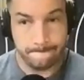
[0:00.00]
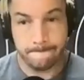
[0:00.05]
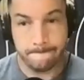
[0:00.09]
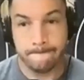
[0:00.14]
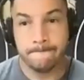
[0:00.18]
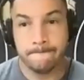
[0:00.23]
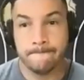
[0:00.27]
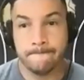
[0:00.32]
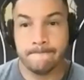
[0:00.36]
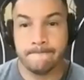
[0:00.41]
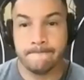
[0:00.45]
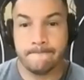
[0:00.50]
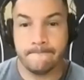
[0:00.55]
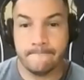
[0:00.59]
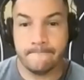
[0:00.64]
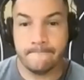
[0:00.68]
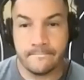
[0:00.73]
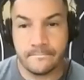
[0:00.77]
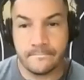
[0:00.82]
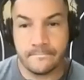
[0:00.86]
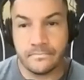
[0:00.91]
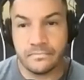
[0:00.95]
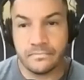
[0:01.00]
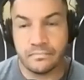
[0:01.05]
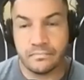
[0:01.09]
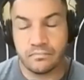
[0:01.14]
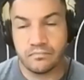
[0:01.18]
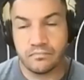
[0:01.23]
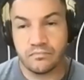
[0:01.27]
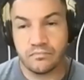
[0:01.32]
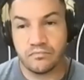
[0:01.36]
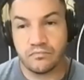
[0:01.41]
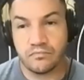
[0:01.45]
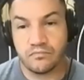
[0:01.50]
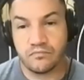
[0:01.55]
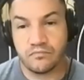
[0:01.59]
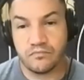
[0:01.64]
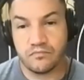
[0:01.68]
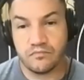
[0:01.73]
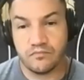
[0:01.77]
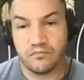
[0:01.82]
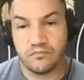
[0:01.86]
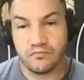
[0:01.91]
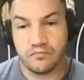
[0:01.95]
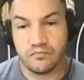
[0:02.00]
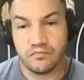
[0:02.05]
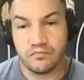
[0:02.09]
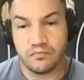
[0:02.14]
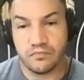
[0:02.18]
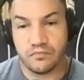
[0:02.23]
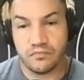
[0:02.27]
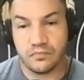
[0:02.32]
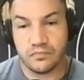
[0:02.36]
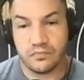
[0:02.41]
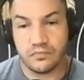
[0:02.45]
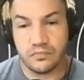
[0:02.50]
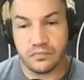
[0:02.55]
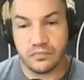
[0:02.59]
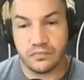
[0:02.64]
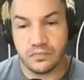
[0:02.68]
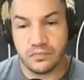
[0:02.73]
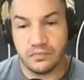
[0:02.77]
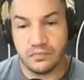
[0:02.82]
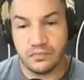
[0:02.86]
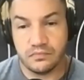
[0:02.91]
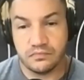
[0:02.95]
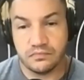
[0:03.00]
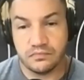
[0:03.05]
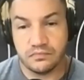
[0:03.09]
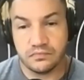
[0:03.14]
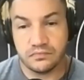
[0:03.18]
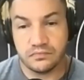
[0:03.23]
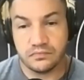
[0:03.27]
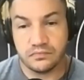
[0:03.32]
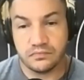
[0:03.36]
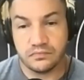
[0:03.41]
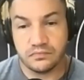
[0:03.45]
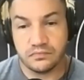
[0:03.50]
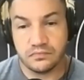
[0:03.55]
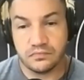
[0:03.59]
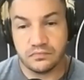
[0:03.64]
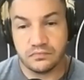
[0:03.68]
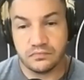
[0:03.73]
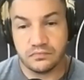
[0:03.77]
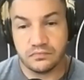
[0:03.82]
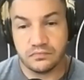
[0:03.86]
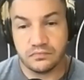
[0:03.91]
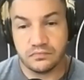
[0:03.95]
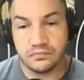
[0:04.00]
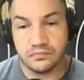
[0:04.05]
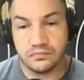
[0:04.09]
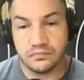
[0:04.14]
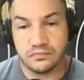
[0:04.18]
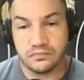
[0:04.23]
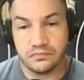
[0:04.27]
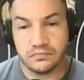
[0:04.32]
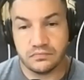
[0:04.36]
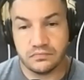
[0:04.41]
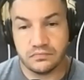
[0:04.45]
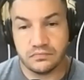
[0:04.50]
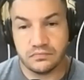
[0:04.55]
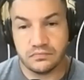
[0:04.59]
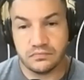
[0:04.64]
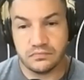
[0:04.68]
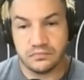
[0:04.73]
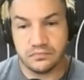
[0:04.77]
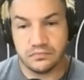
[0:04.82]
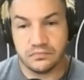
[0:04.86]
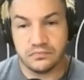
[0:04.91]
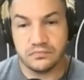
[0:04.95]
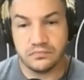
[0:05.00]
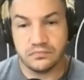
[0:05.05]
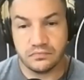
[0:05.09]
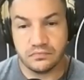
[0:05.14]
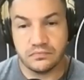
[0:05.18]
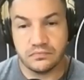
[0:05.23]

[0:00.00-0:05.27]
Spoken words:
No words are spoken by the person on screen.